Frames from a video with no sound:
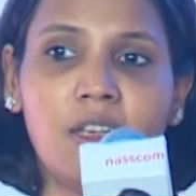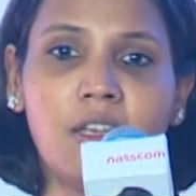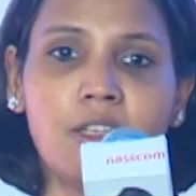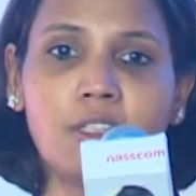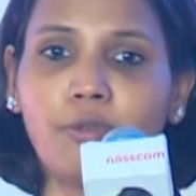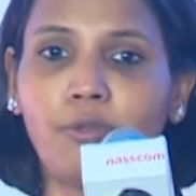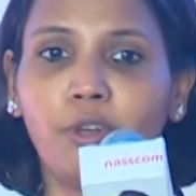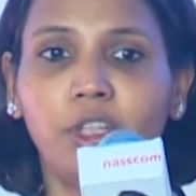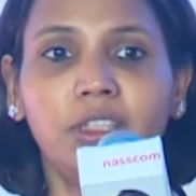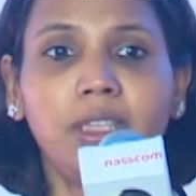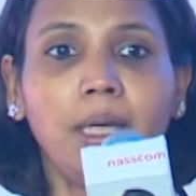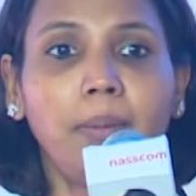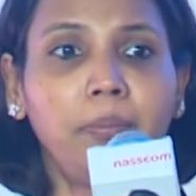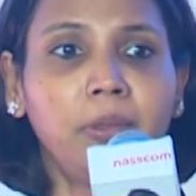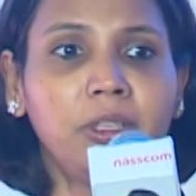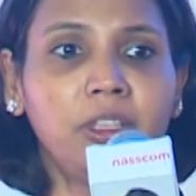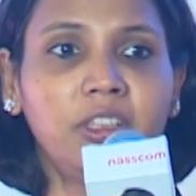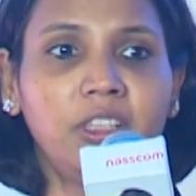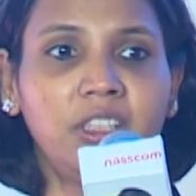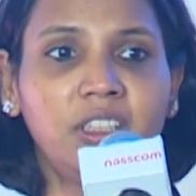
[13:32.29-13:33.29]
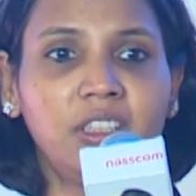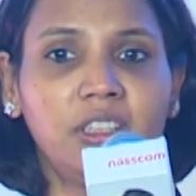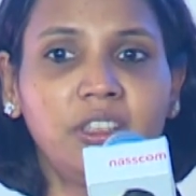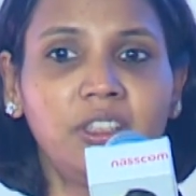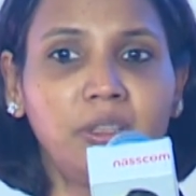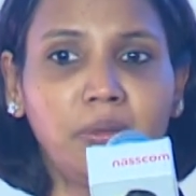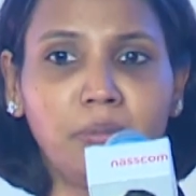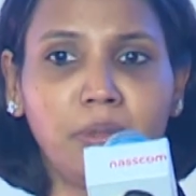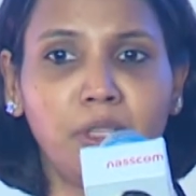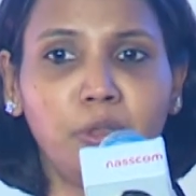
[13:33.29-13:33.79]
So for example, the recent
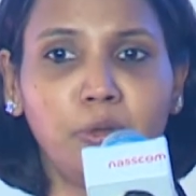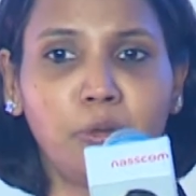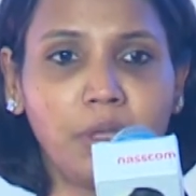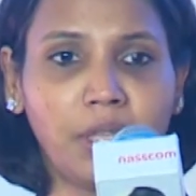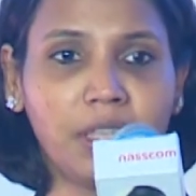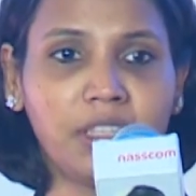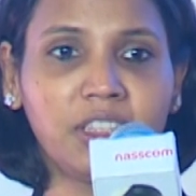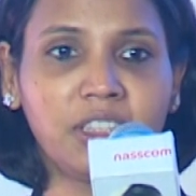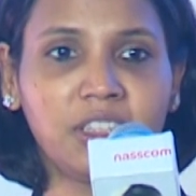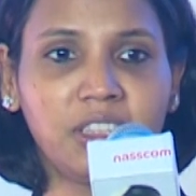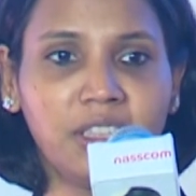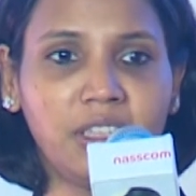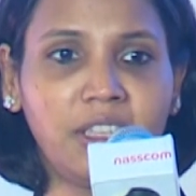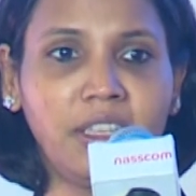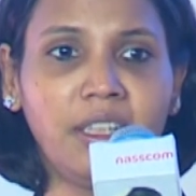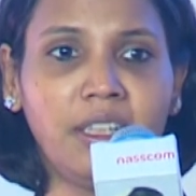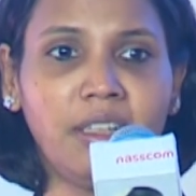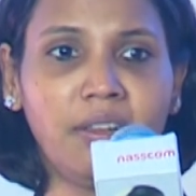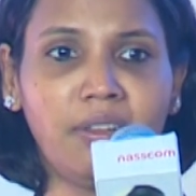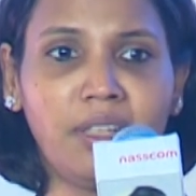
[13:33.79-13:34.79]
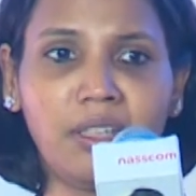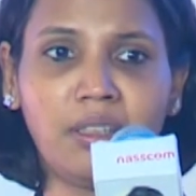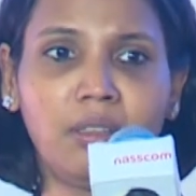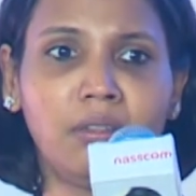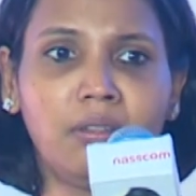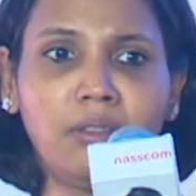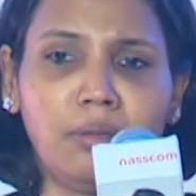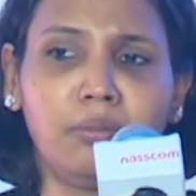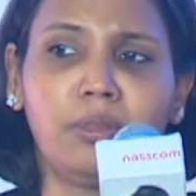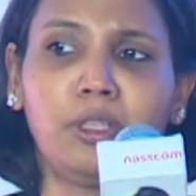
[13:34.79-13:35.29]
tomato crisis in India, where
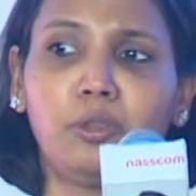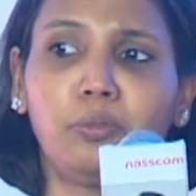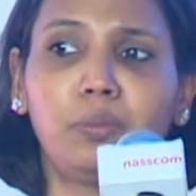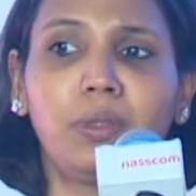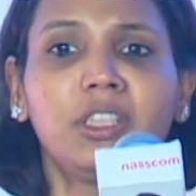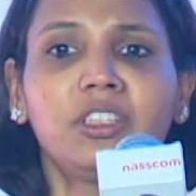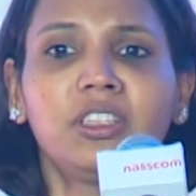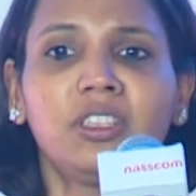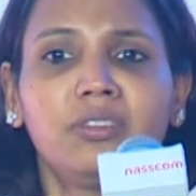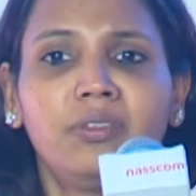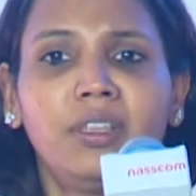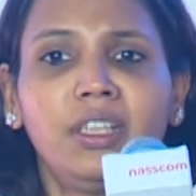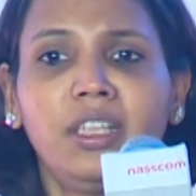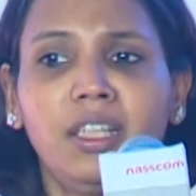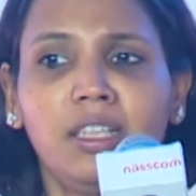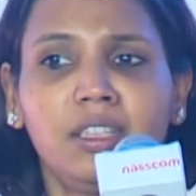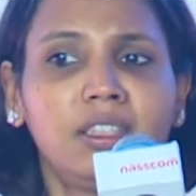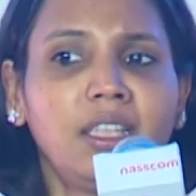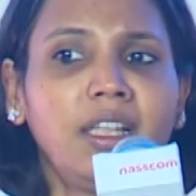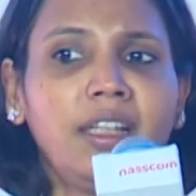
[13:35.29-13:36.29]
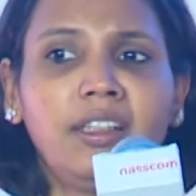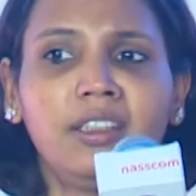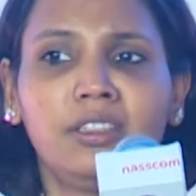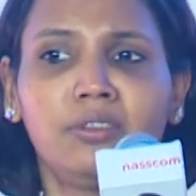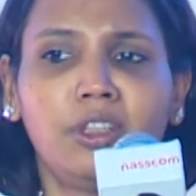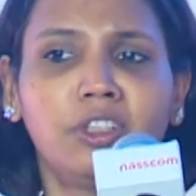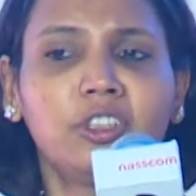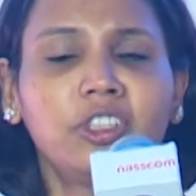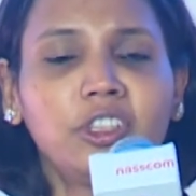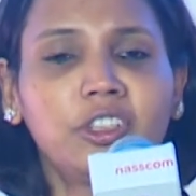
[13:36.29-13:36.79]
tomato prices went as high as
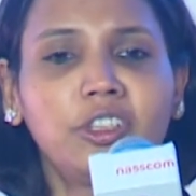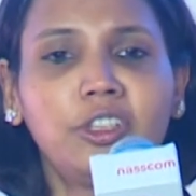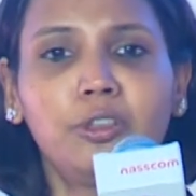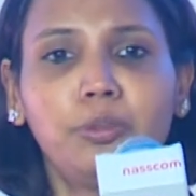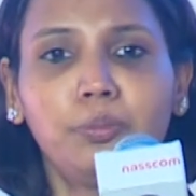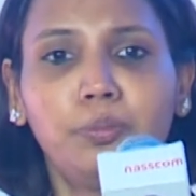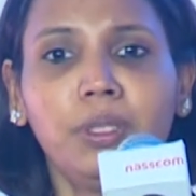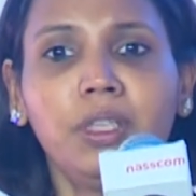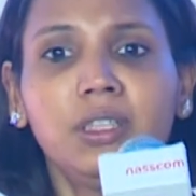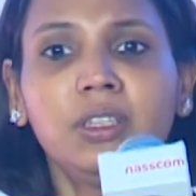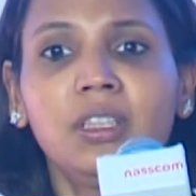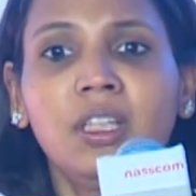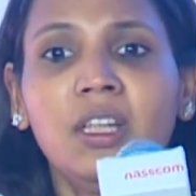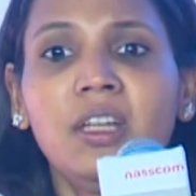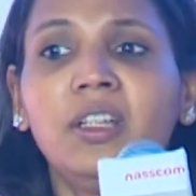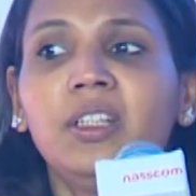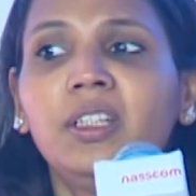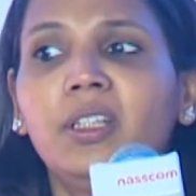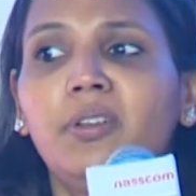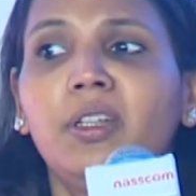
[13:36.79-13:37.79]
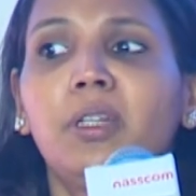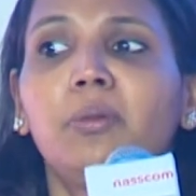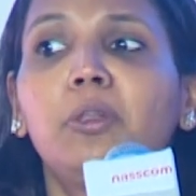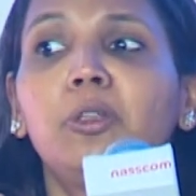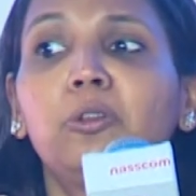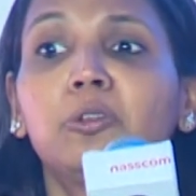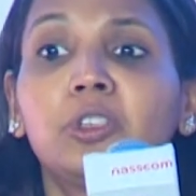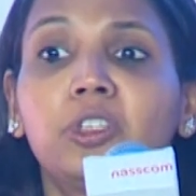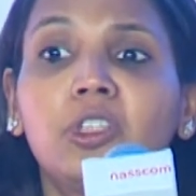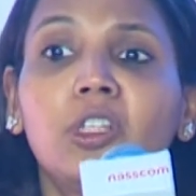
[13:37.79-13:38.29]
160 rupees, they were able
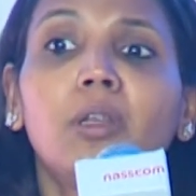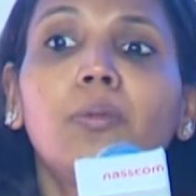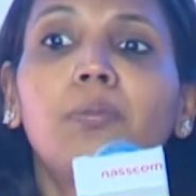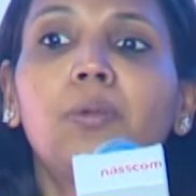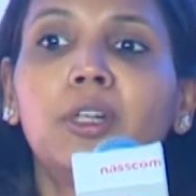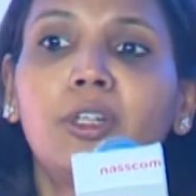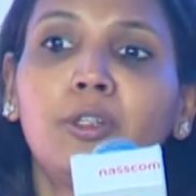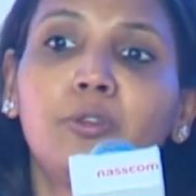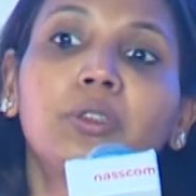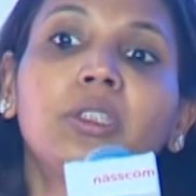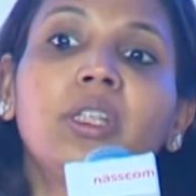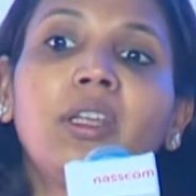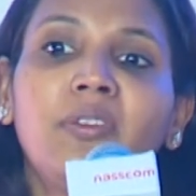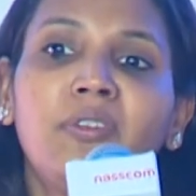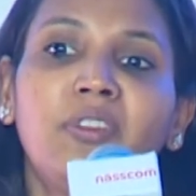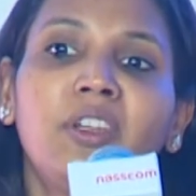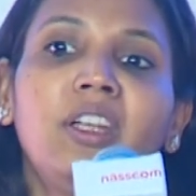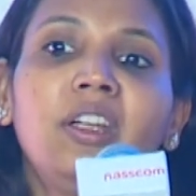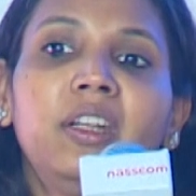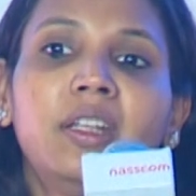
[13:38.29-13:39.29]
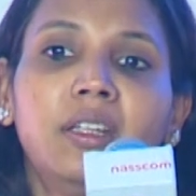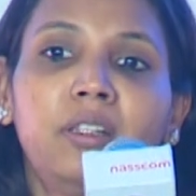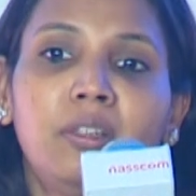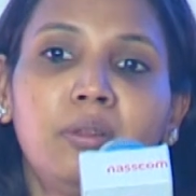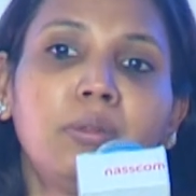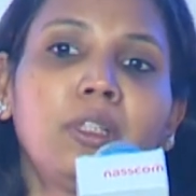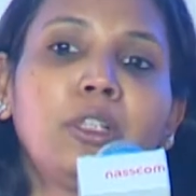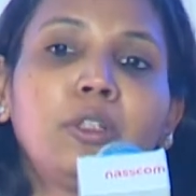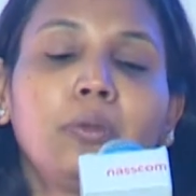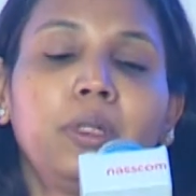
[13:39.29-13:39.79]
to still produce everyday
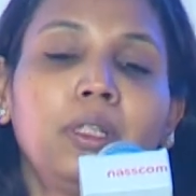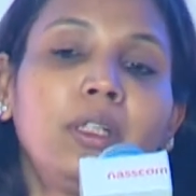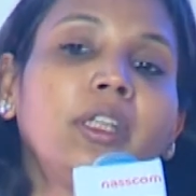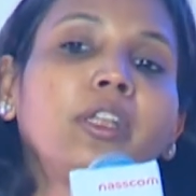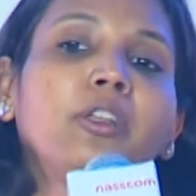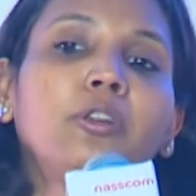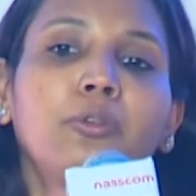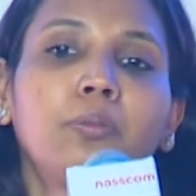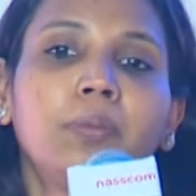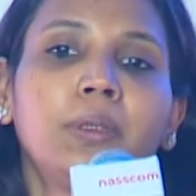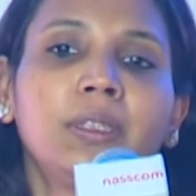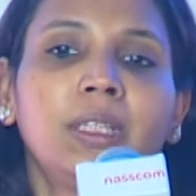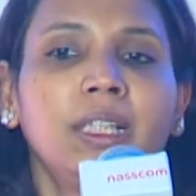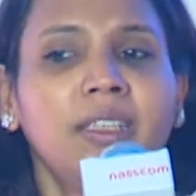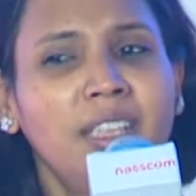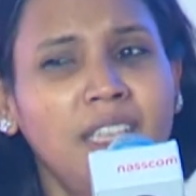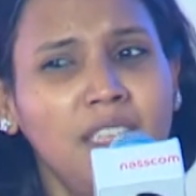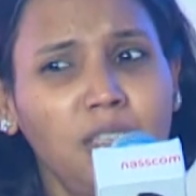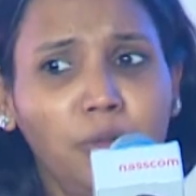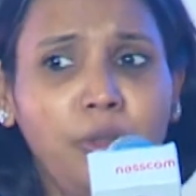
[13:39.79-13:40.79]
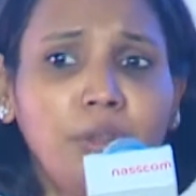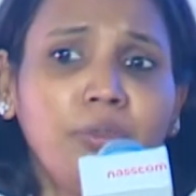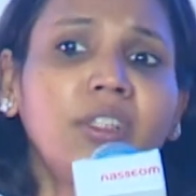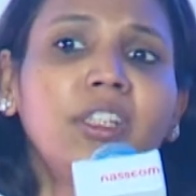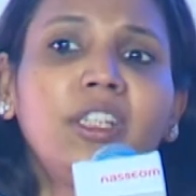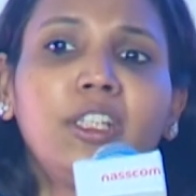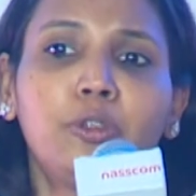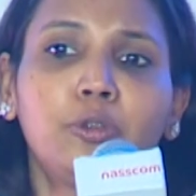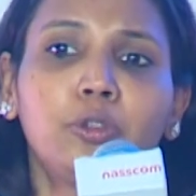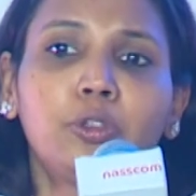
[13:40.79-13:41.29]
tomato at 10 rupees. And that's what we
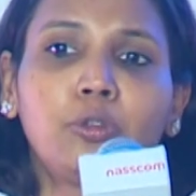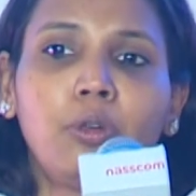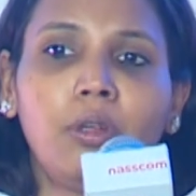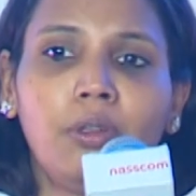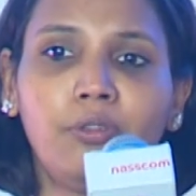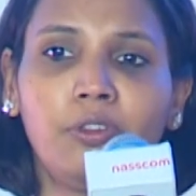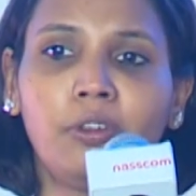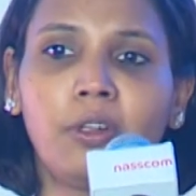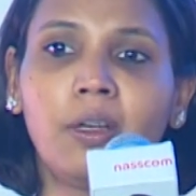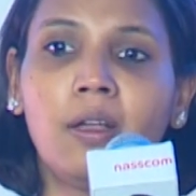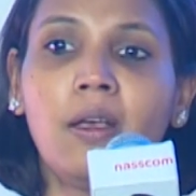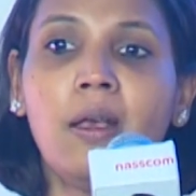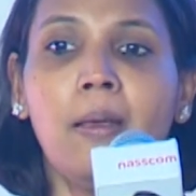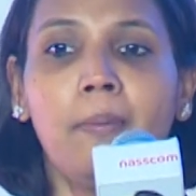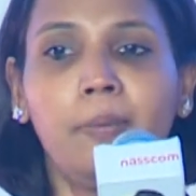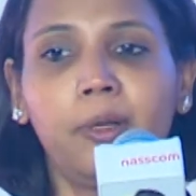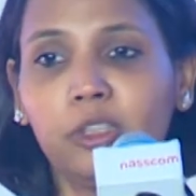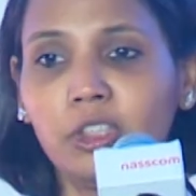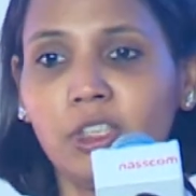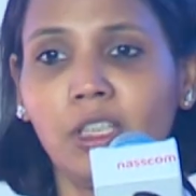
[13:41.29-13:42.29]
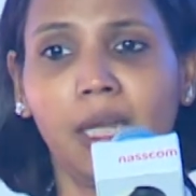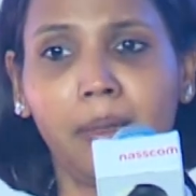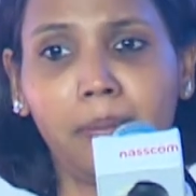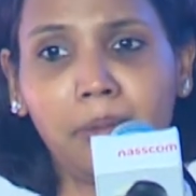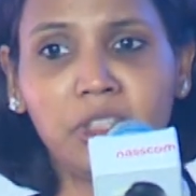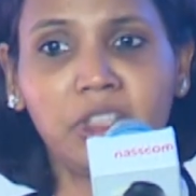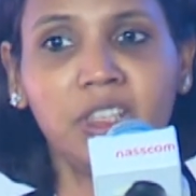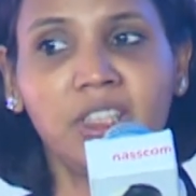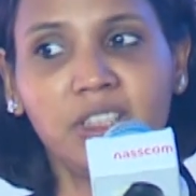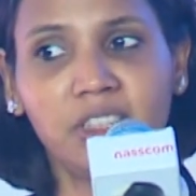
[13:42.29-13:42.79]
need to solve for. Because climate
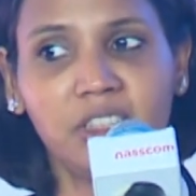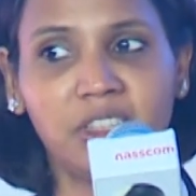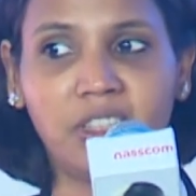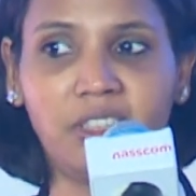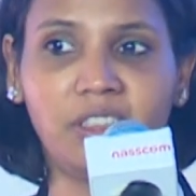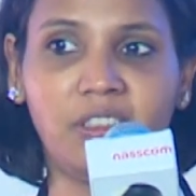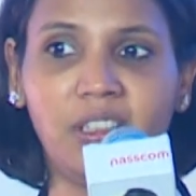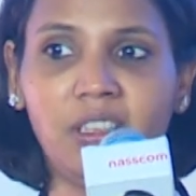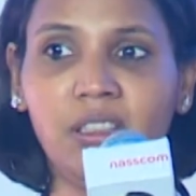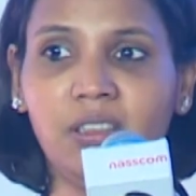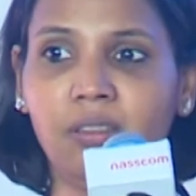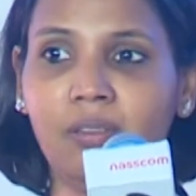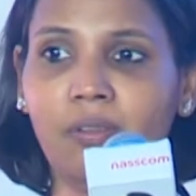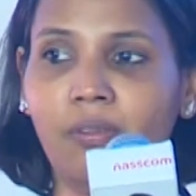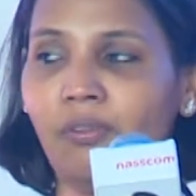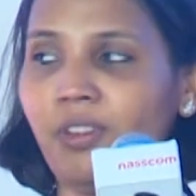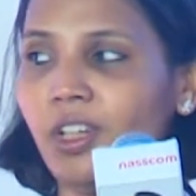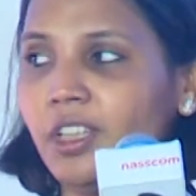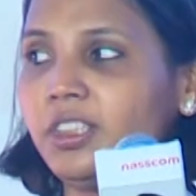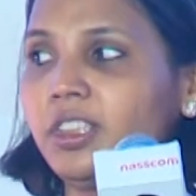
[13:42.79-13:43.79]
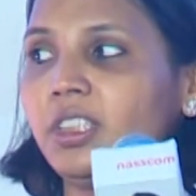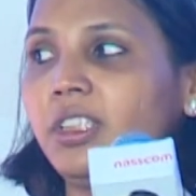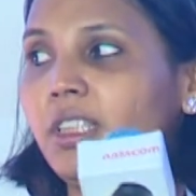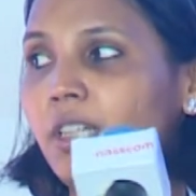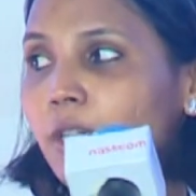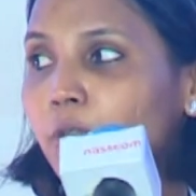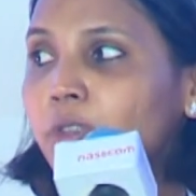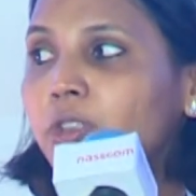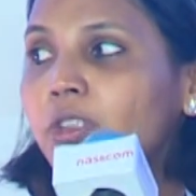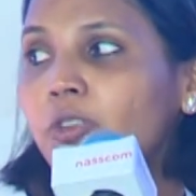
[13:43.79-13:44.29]
change is real, floods and
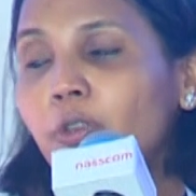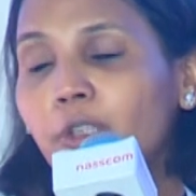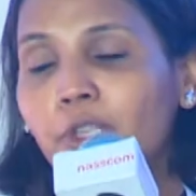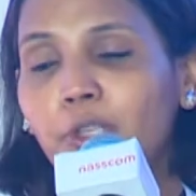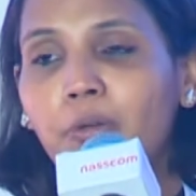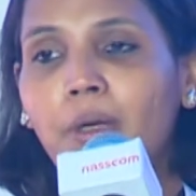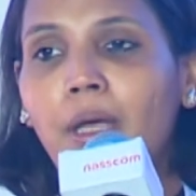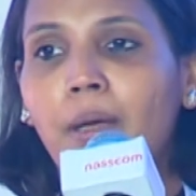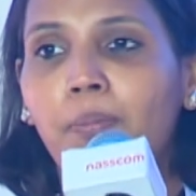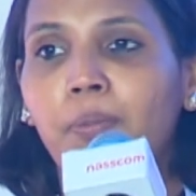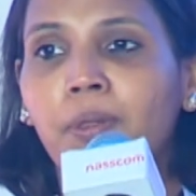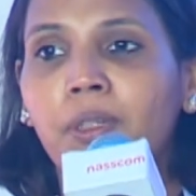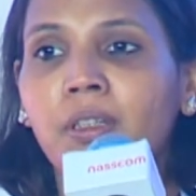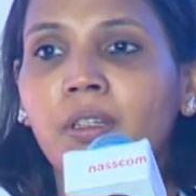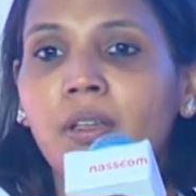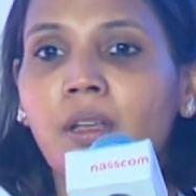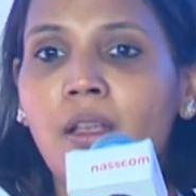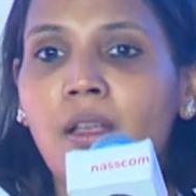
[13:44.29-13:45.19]
droughts are going to happen.